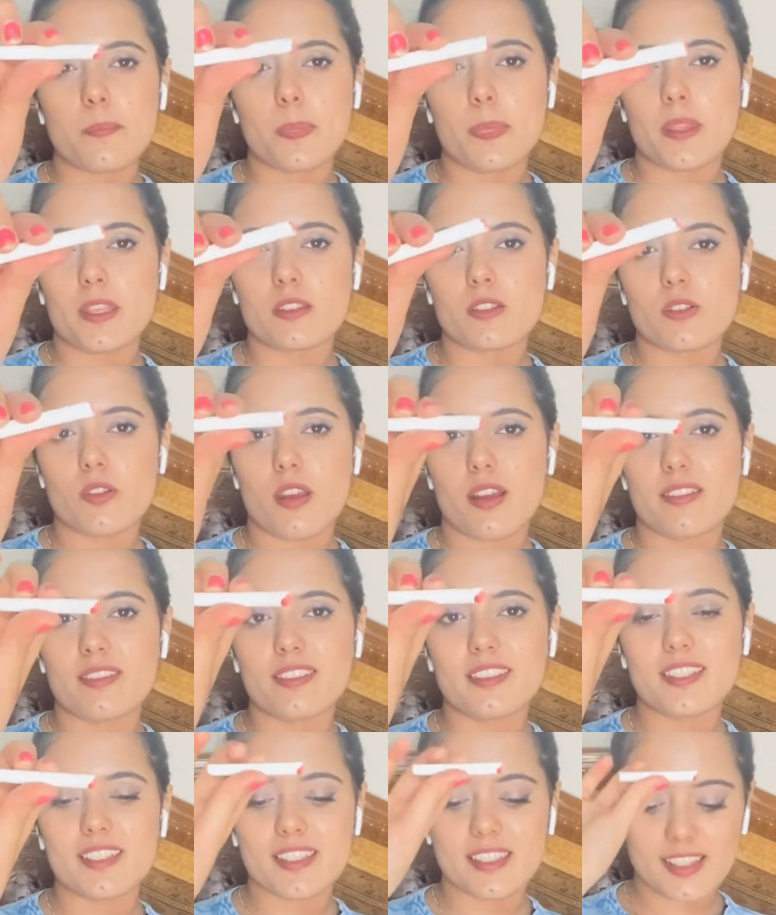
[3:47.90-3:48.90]
So yeah,
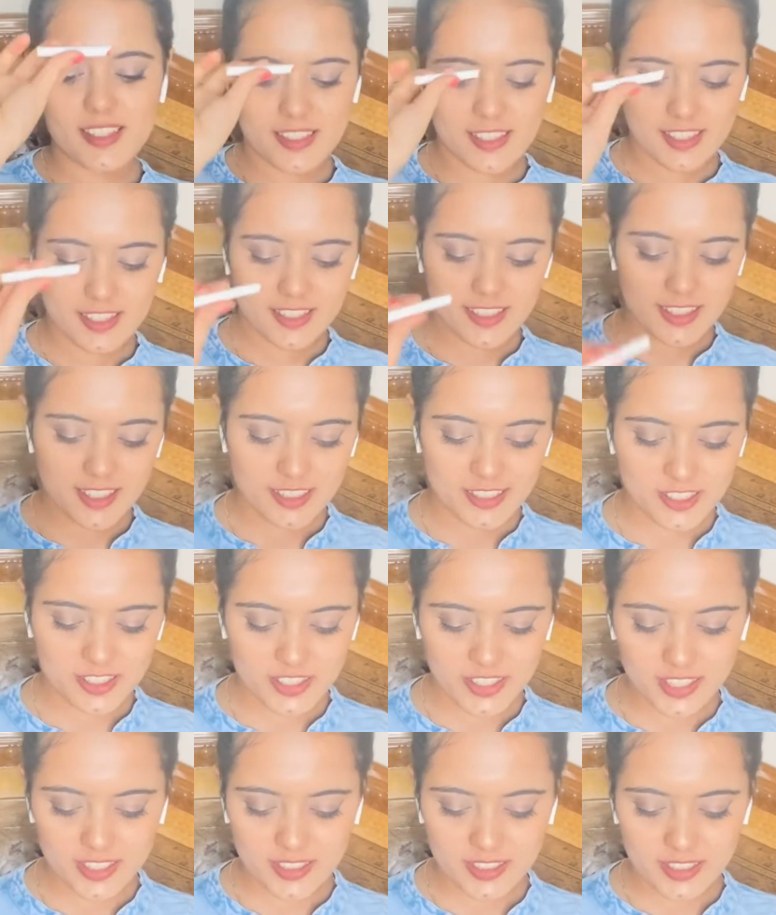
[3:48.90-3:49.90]
this is the
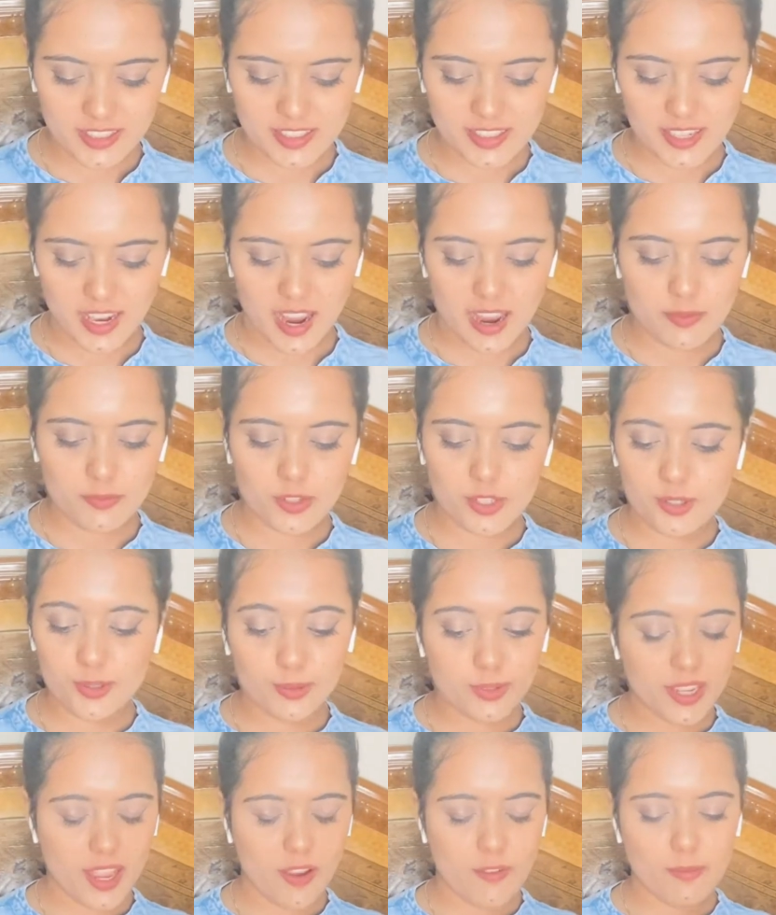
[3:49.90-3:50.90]
treat this time. We
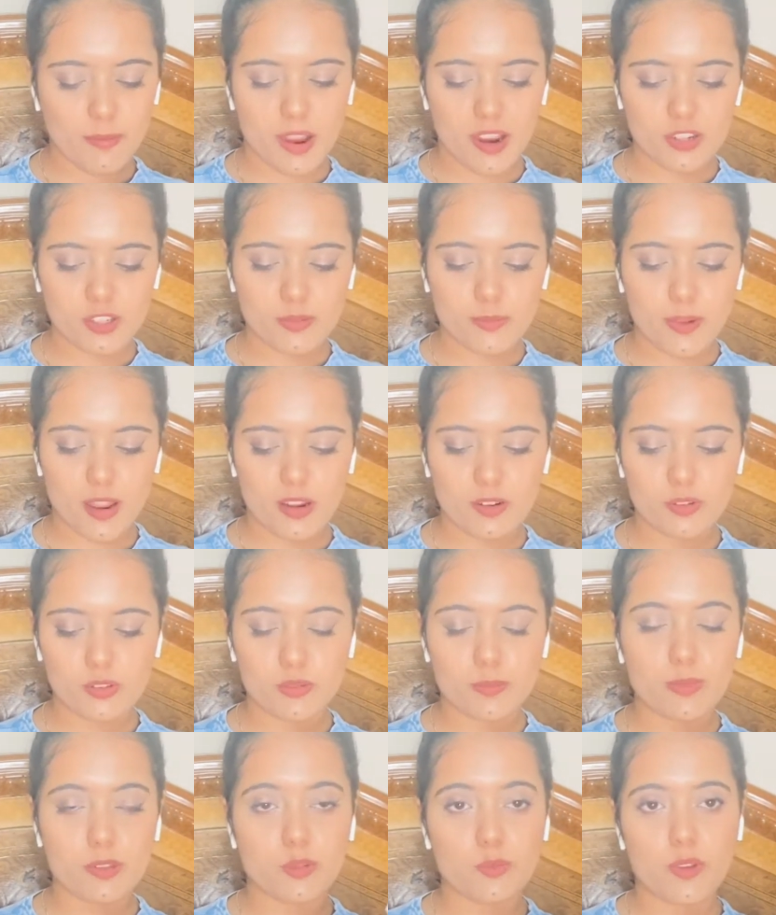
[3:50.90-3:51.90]
don't have marshmallows,
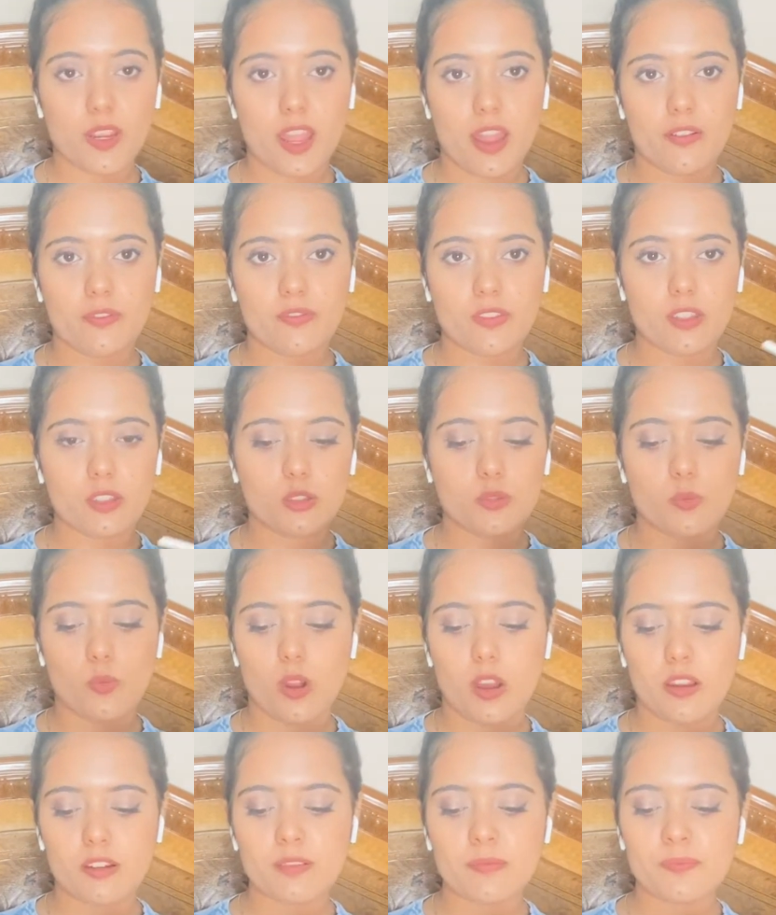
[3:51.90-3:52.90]
but we have this
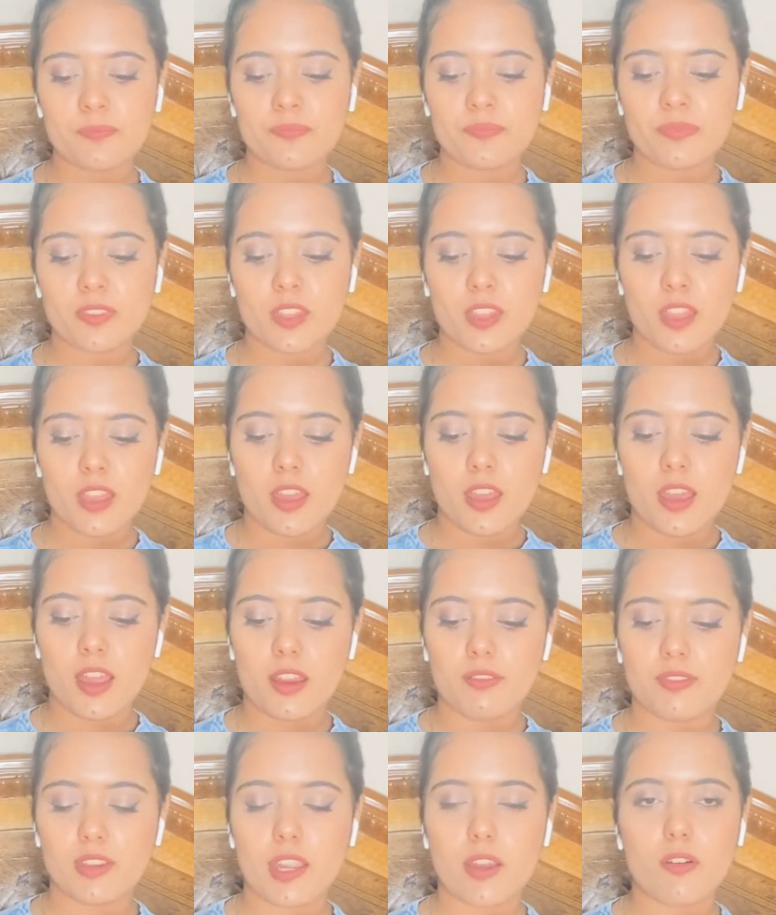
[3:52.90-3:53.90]
one,
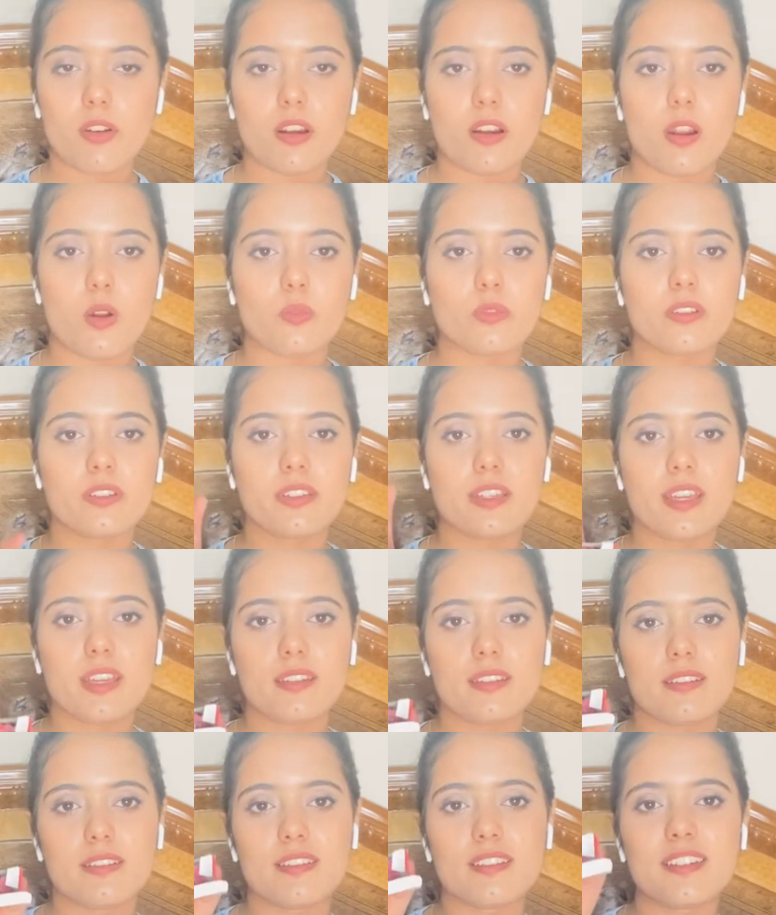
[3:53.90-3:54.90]
and we have around
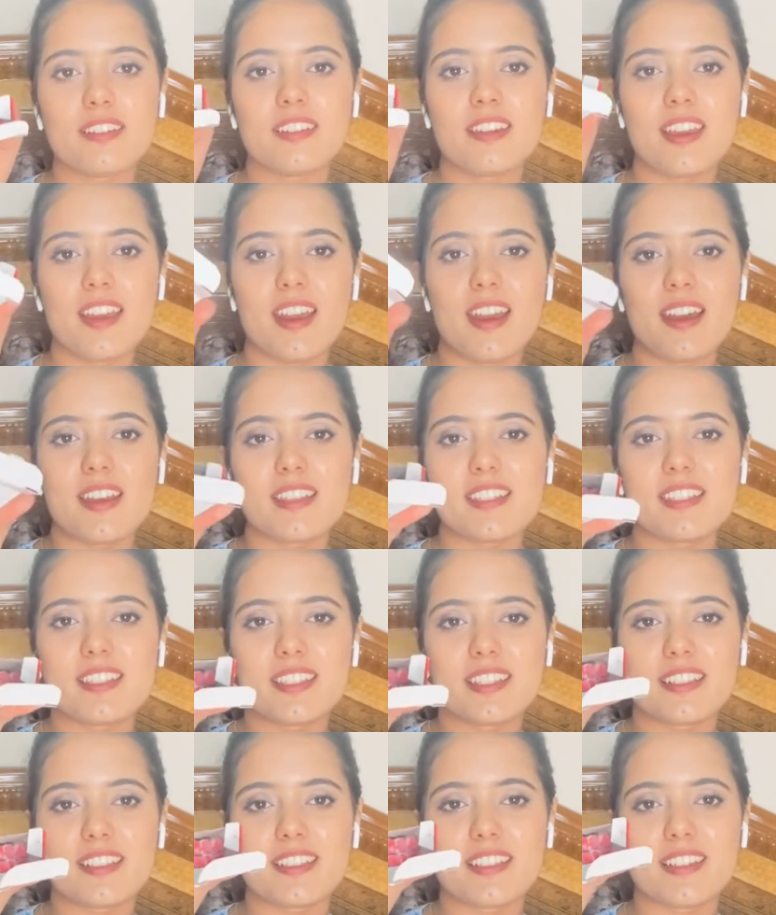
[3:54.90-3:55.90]
10
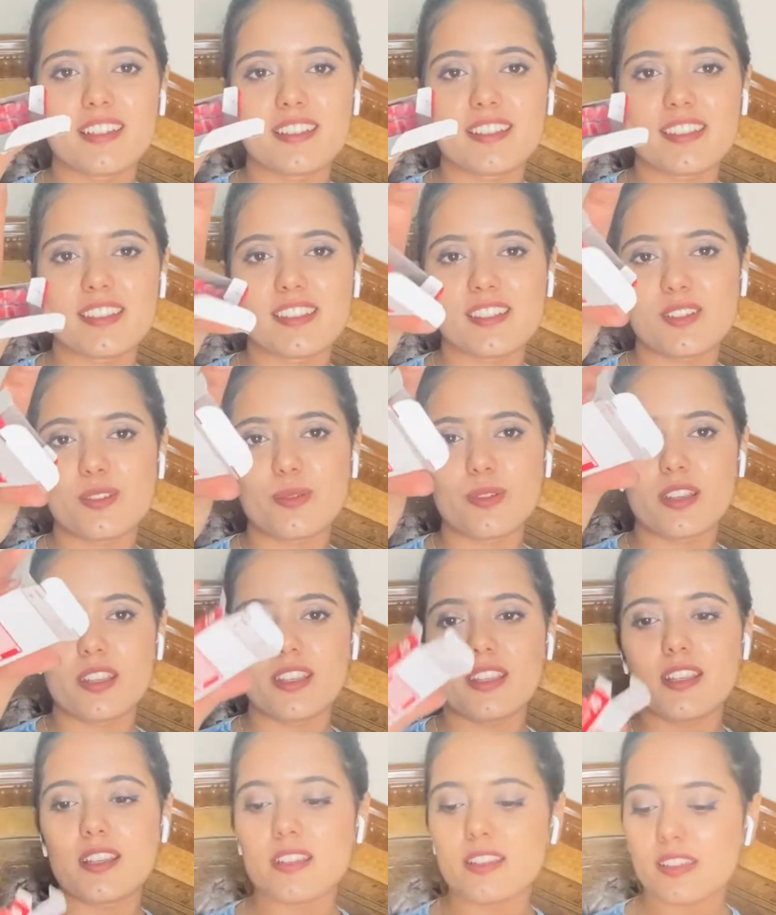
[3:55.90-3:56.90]
cigarettes to
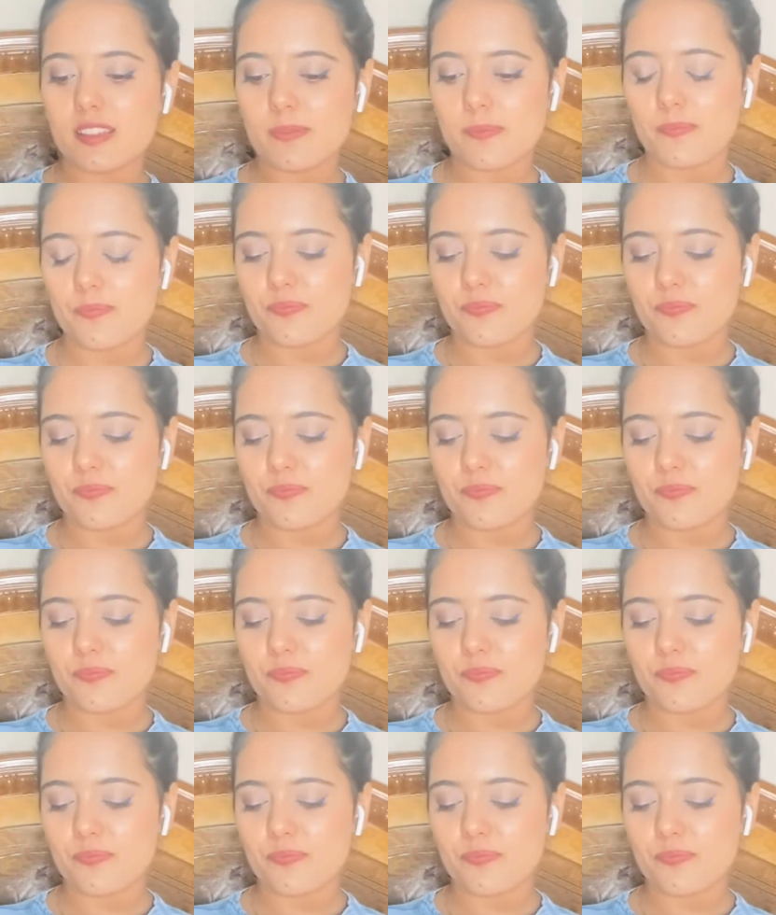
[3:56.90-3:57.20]
eat.